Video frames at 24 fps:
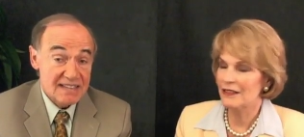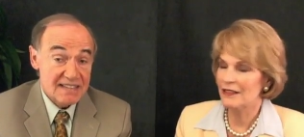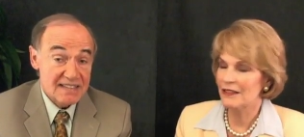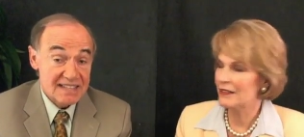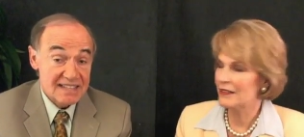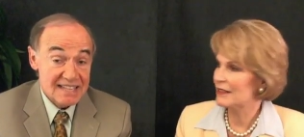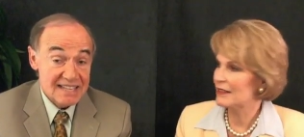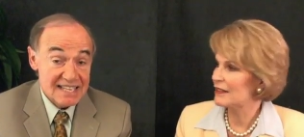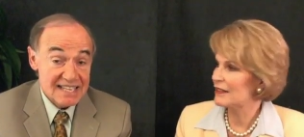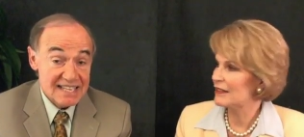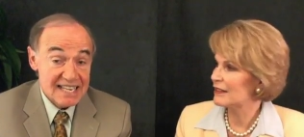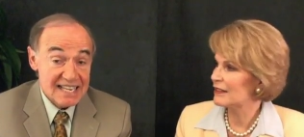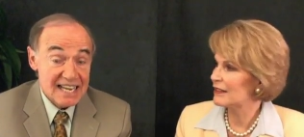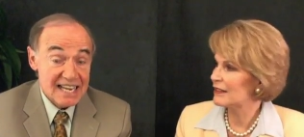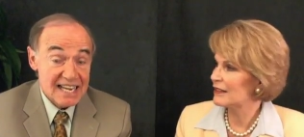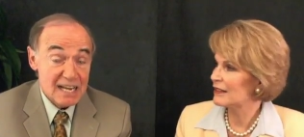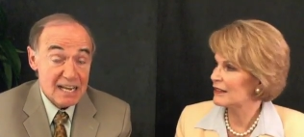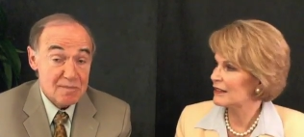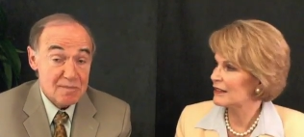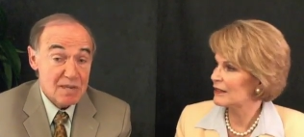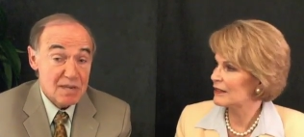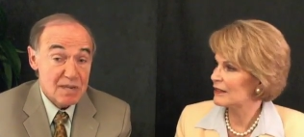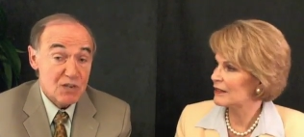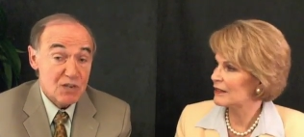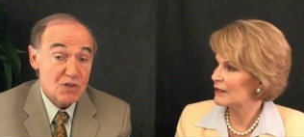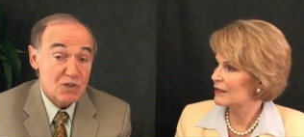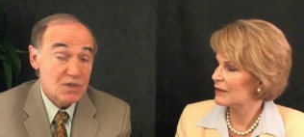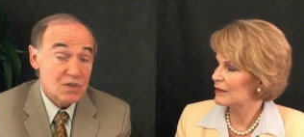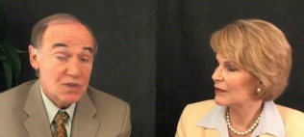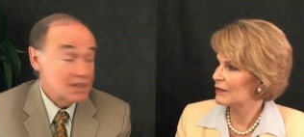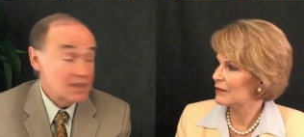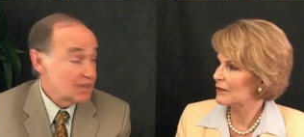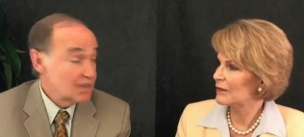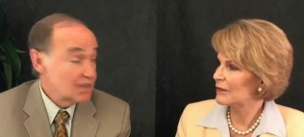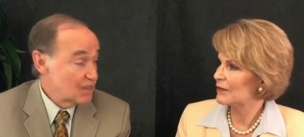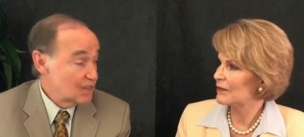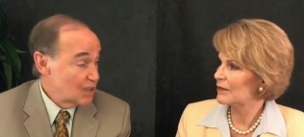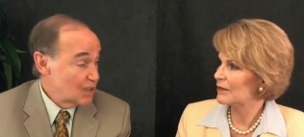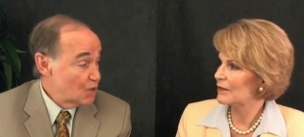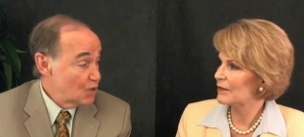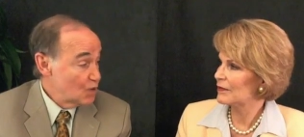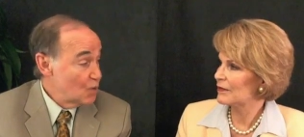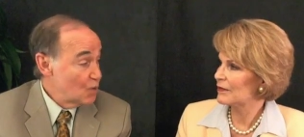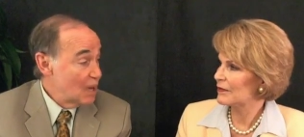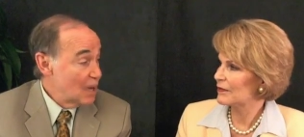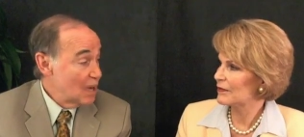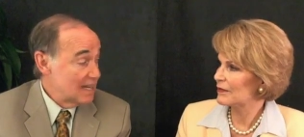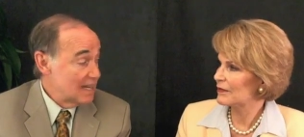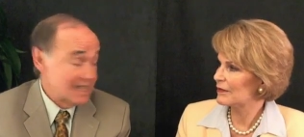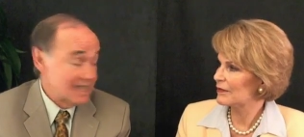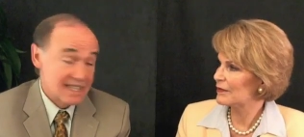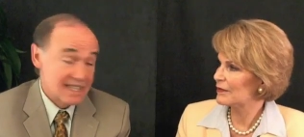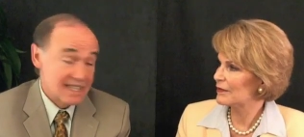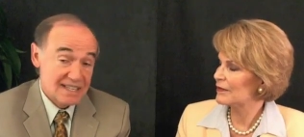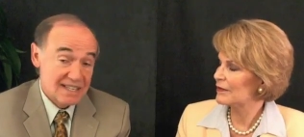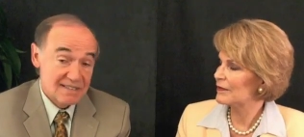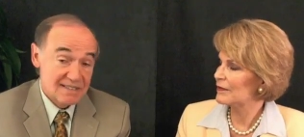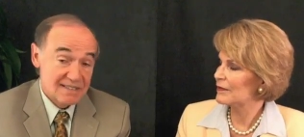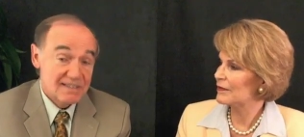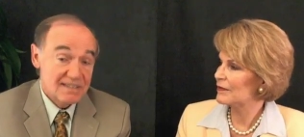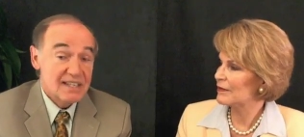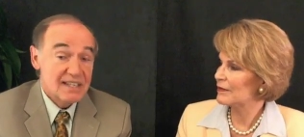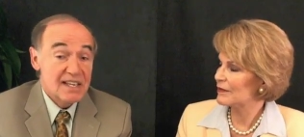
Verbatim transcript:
Speaker 1: that they cannot measure the quantity of.